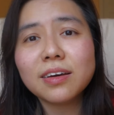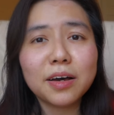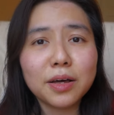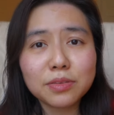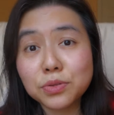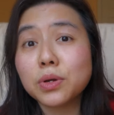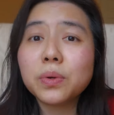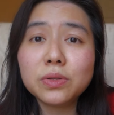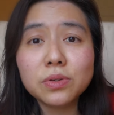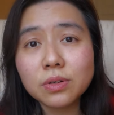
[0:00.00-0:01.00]
The third
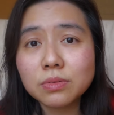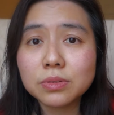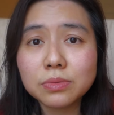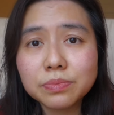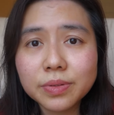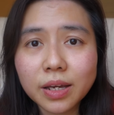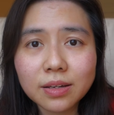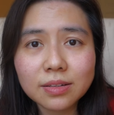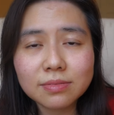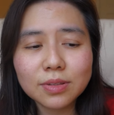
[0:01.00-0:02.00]
one, you go to like
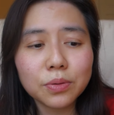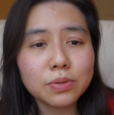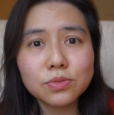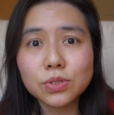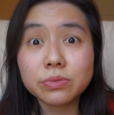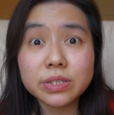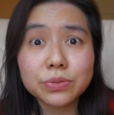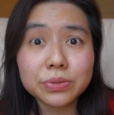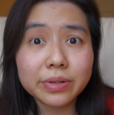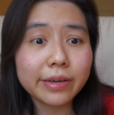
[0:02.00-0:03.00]
a local jewelry
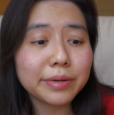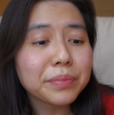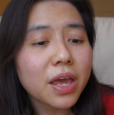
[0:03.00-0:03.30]
store to get it.